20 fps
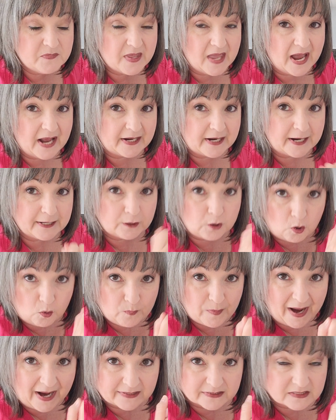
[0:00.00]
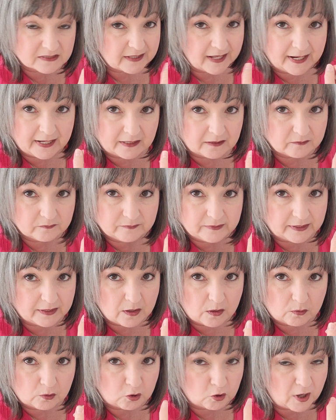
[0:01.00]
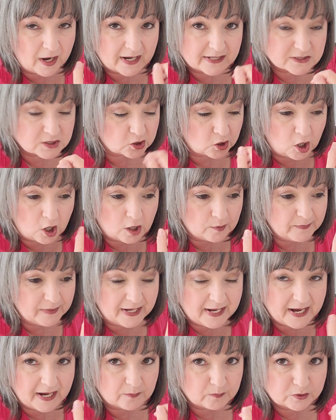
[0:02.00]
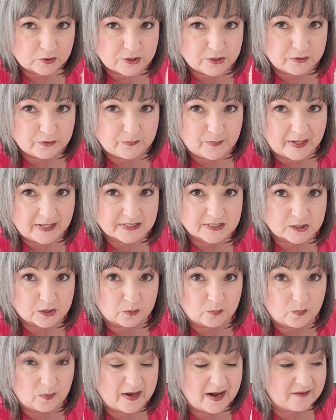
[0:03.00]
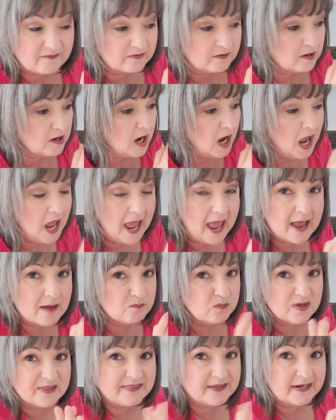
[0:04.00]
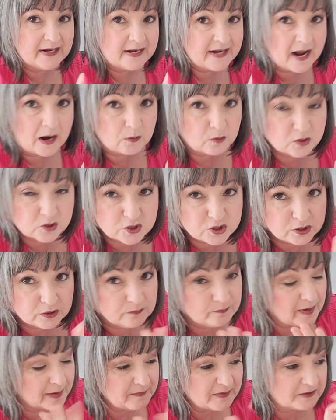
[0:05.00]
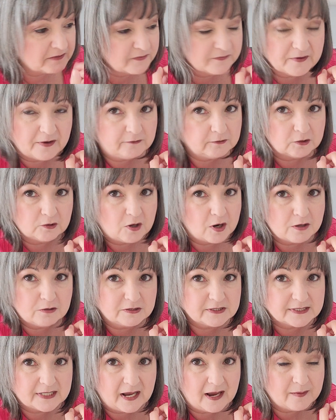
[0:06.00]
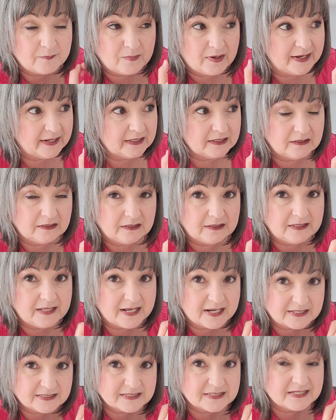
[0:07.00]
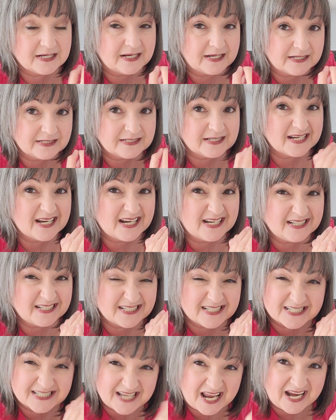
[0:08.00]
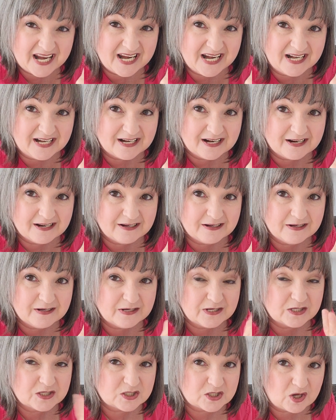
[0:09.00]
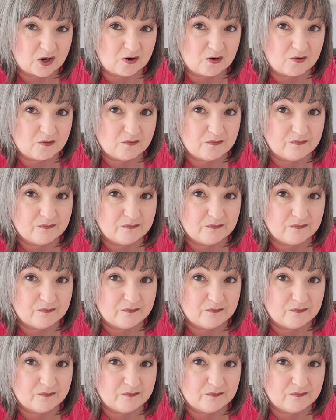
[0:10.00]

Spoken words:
And I go back to, like, you know, Crest or Arm & Hammer toothpaste or whatever, and within an hour or two, my mouth felt gross. I'm like, this is insane. So